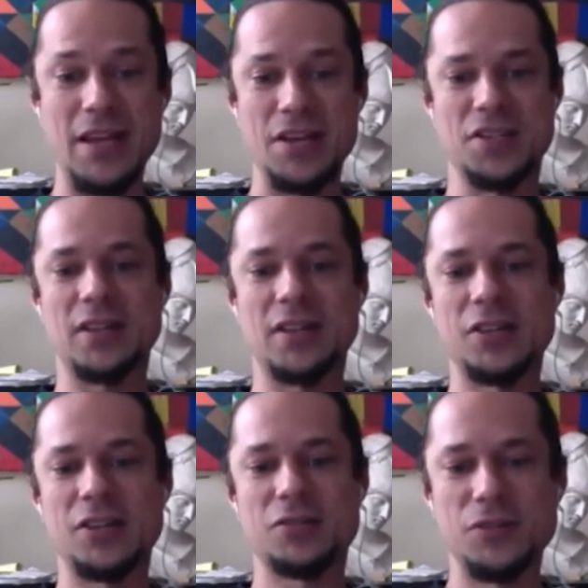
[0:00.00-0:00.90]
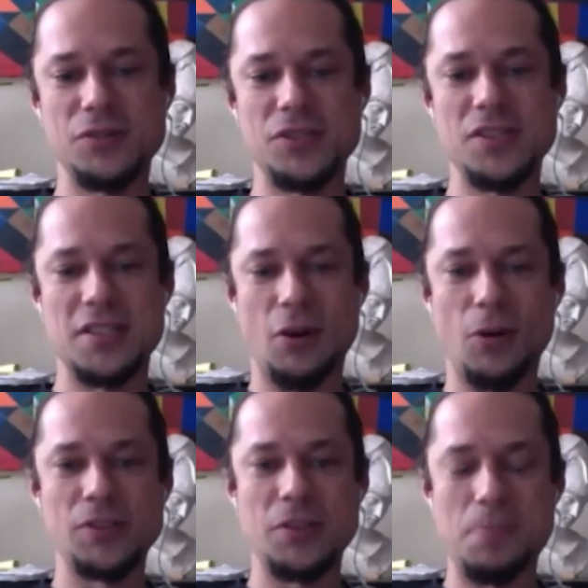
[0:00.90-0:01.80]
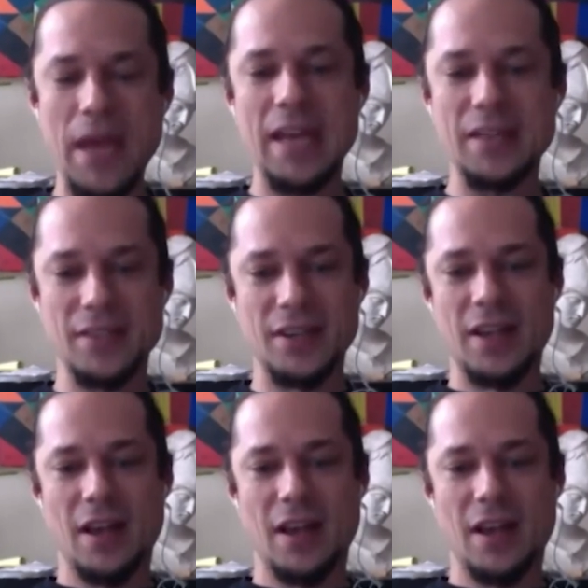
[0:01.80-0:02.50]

suddenly introduces the whole debate